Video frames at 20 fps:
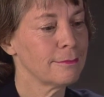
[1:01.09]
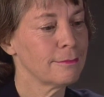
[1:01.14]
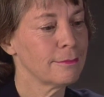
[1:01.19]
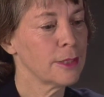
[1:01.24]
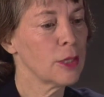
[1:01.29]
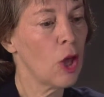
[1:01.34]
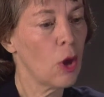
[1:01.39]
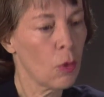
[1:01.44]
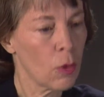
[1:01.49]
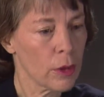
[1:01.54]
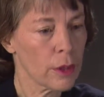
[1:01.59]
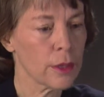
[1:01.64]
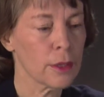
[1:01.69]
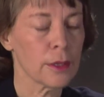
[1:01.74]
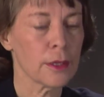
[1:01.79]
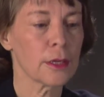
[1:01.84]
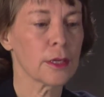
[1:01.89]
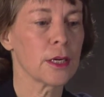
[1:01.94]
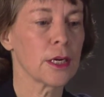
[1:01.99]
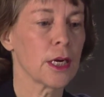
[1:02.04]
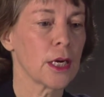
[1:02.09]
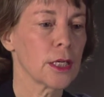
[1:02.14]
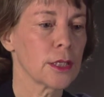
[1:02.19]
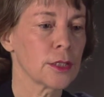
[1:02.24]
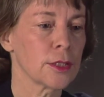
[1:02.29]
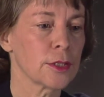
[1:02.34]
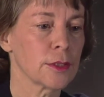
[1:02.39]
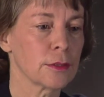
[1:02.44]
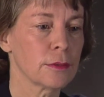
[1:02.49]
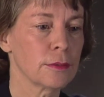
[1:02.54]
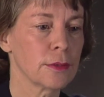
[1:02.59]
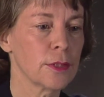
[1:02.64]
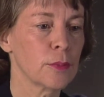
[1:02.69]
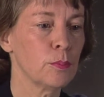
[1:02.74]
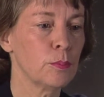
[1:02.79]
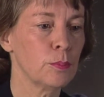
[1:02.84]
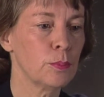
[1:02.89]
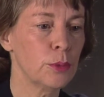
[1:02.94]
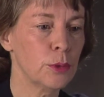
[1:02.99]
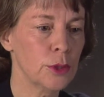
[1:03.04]
lower than their guts. They're
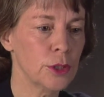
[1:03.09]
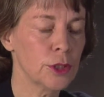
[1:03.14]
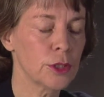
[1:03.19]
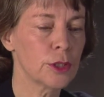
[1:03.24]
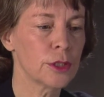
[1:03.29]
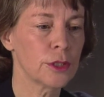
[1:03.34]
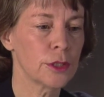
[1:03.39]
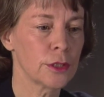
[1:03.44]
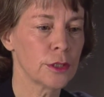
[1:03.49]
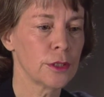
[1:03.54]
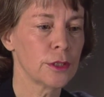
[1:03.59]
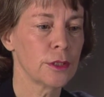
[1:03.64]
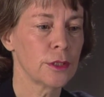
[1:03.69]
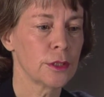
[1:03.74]
pushed